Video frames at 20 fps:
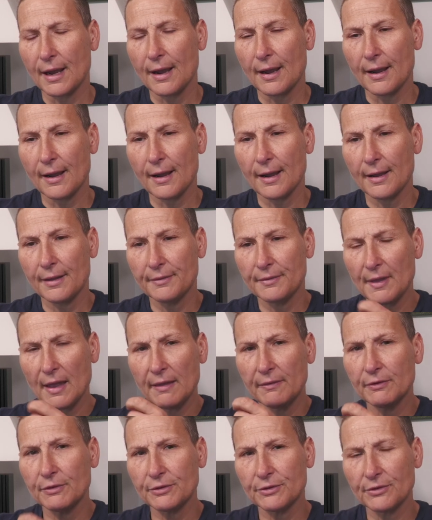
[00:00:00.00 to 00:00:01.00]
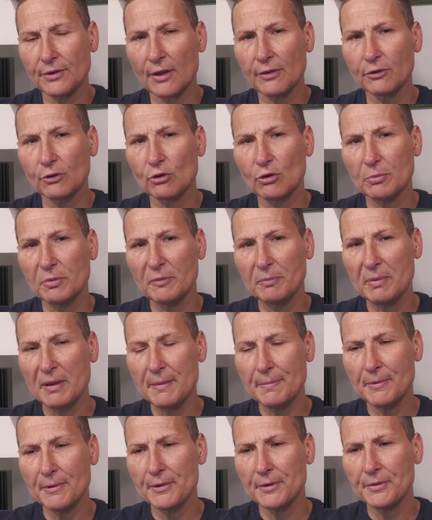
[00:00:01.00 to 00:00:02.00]
uh, then there's another group of
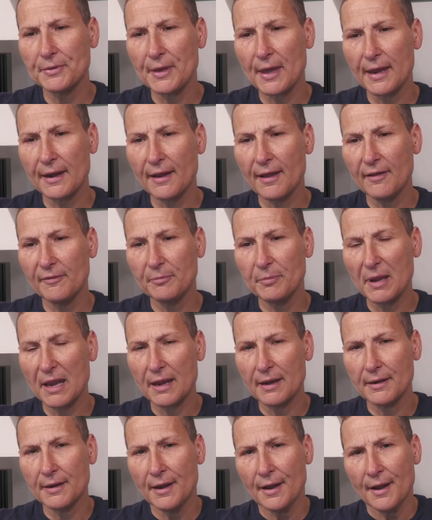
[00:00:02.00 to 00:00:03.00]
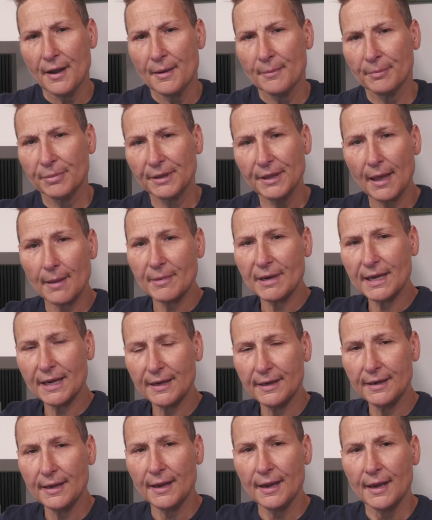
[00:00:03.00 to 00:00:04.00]
people that have been
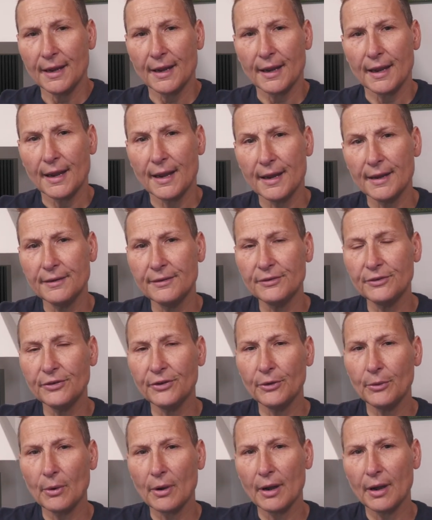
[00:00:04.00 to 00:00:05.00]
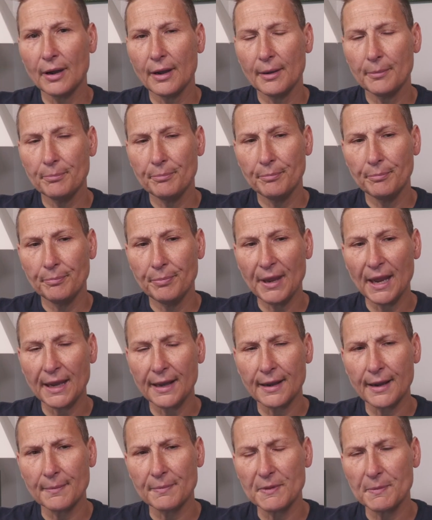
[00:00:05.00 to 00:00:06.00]
plummeted into
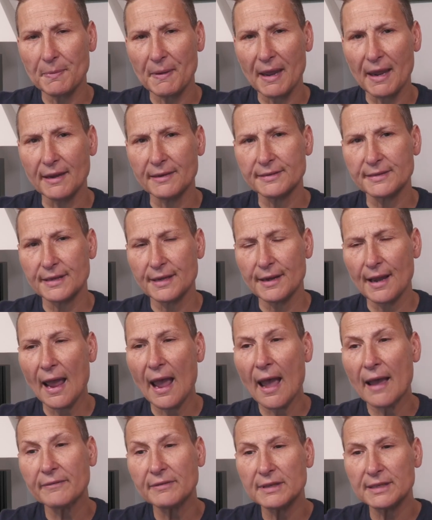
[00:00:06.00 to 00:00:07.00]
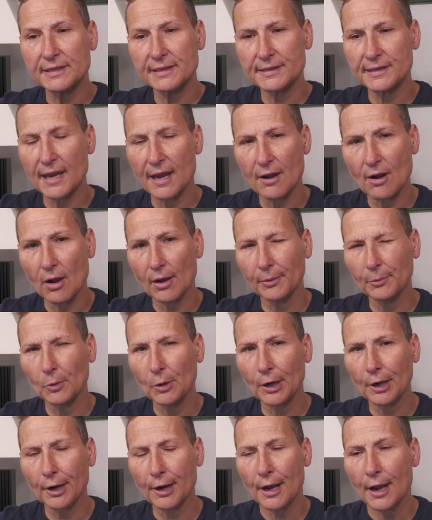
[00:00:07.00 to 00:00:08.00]
picking up the pace and having to take on
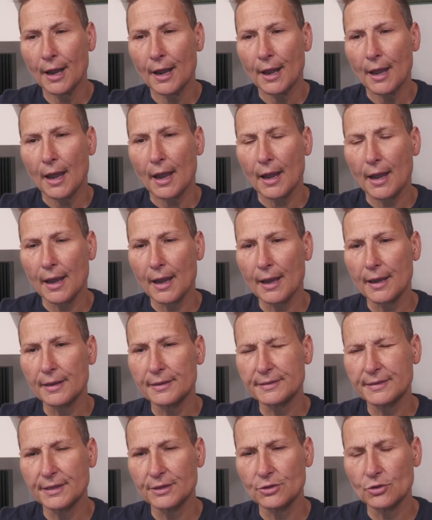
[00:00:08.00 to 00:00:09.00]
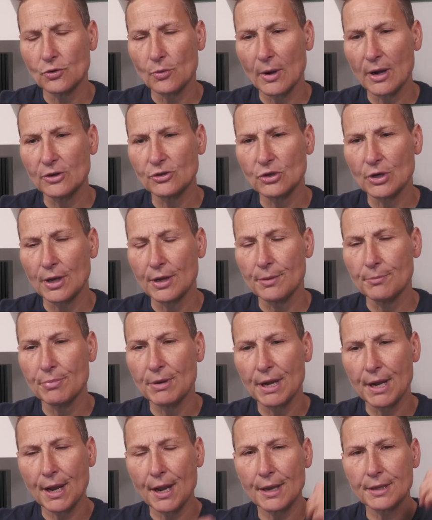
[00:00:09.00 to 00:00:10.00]
work uh, situation
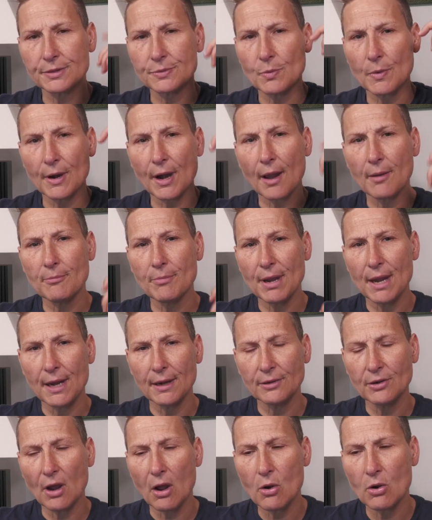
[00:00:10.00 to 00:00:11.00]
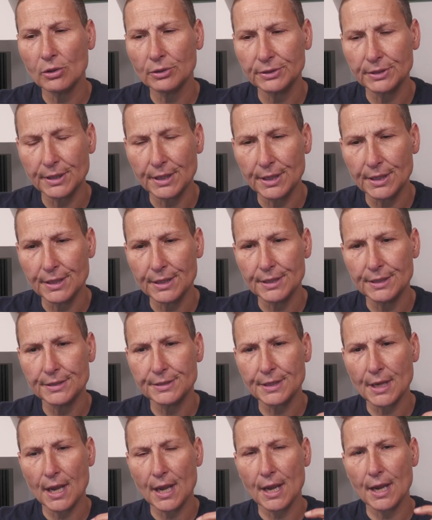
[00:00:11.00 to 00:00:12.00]
because what I'm being told
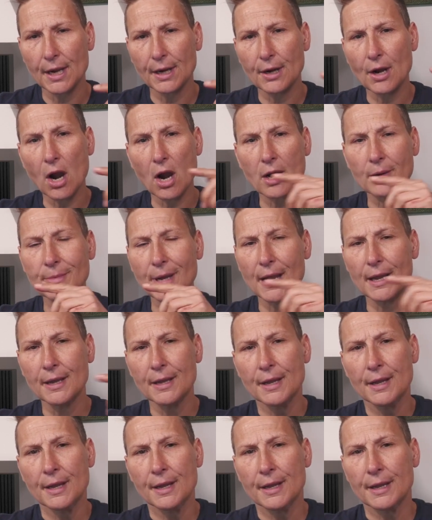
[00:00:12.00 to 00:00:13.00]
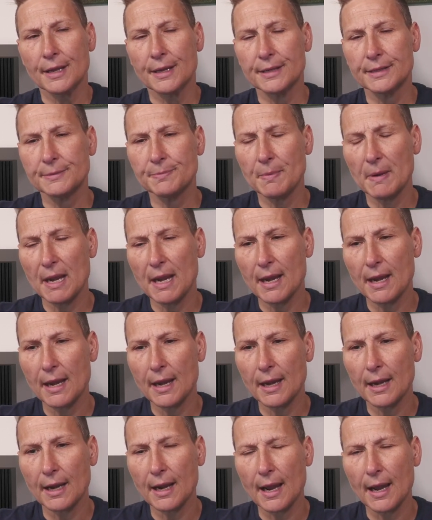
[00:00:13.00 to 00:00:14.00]
is uh, karma is
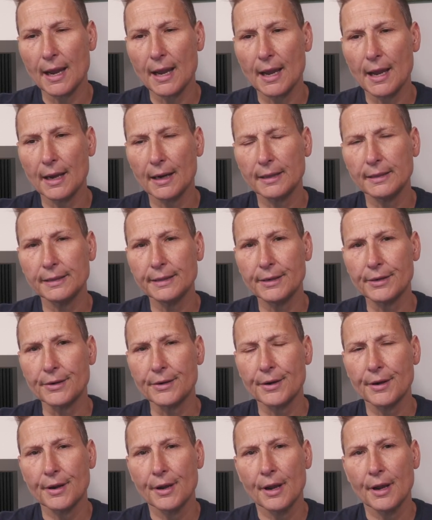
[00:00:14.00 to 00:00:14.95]
being uh, cleared